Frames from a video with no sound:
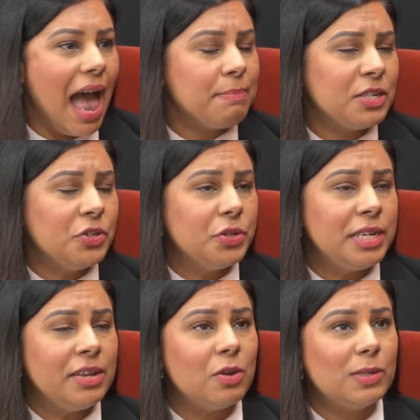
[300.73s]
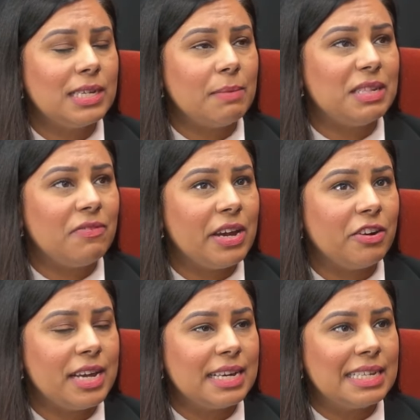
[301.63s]
absolutely in those types of
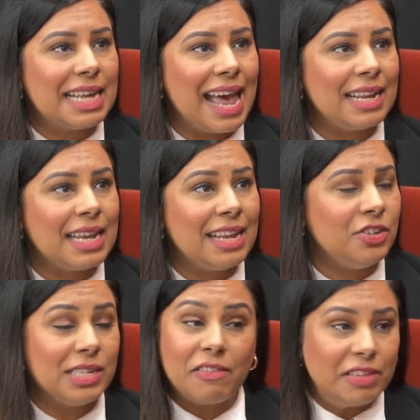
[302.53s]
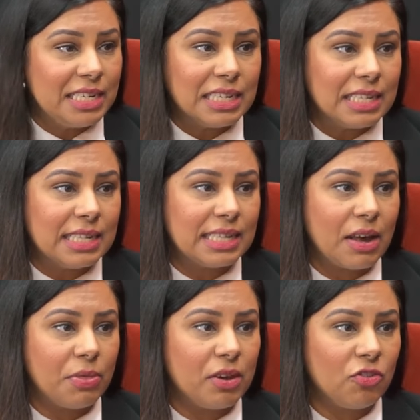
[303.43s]
areas and and you definitely didn't see
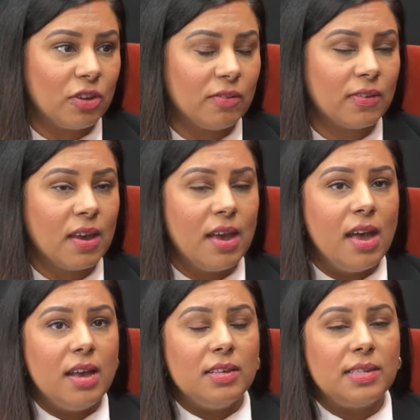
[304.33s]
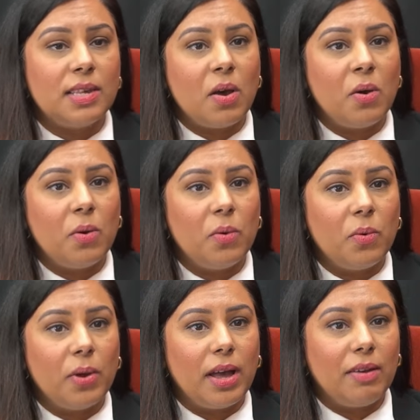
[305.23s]
south asians
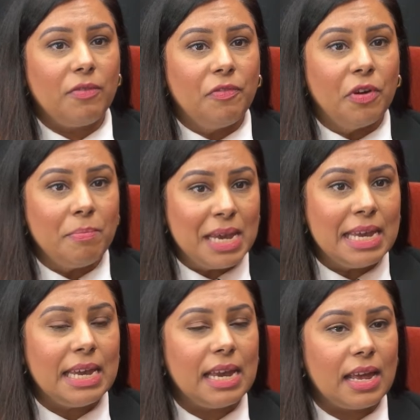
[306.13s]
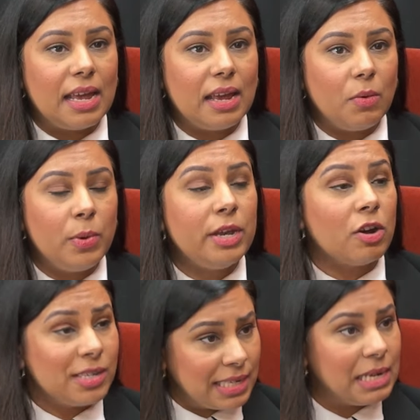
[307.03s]
so uh, for me uh, we
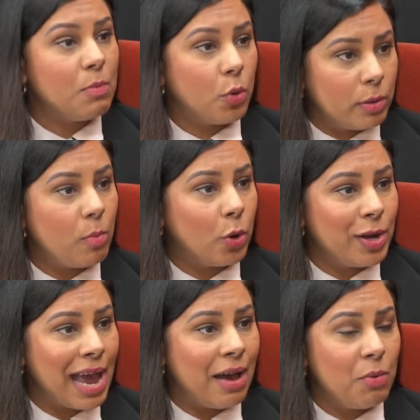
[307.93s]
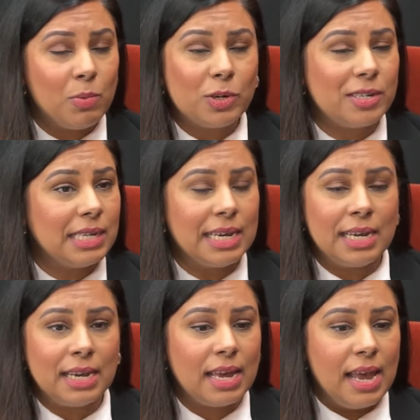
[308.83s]
are seeing more and more now and we're
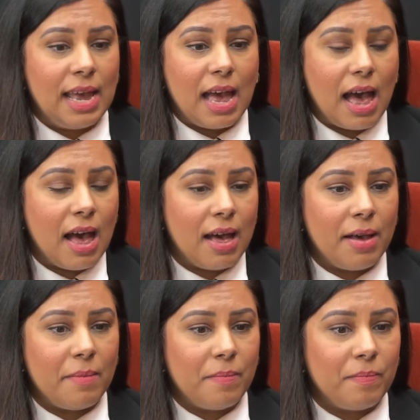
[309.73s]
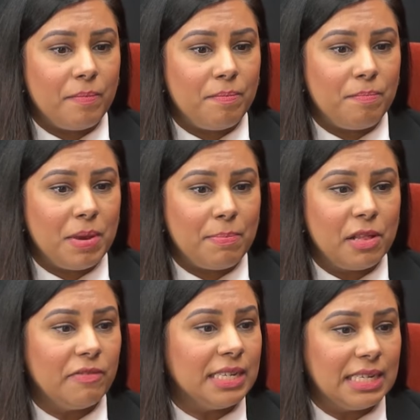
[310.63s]
seeing um,
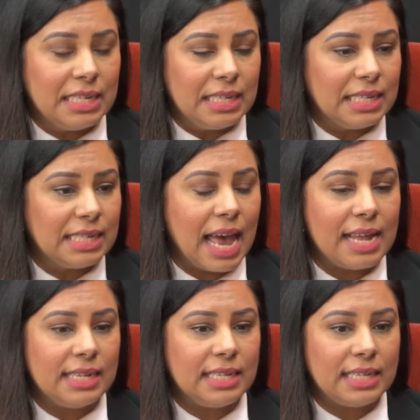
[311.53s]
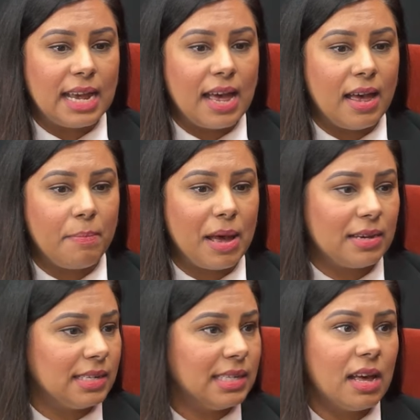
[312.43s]
people of Indian descent, uh,
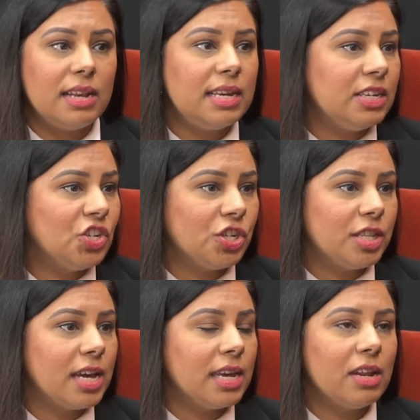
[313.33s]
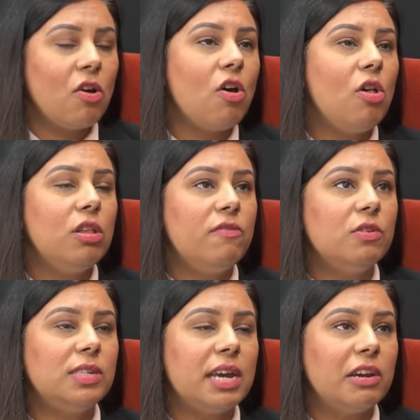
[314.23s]
Pakistani, Sri Lankan, all, all of
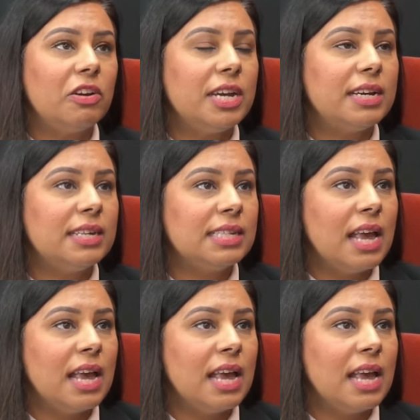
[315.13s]
those areas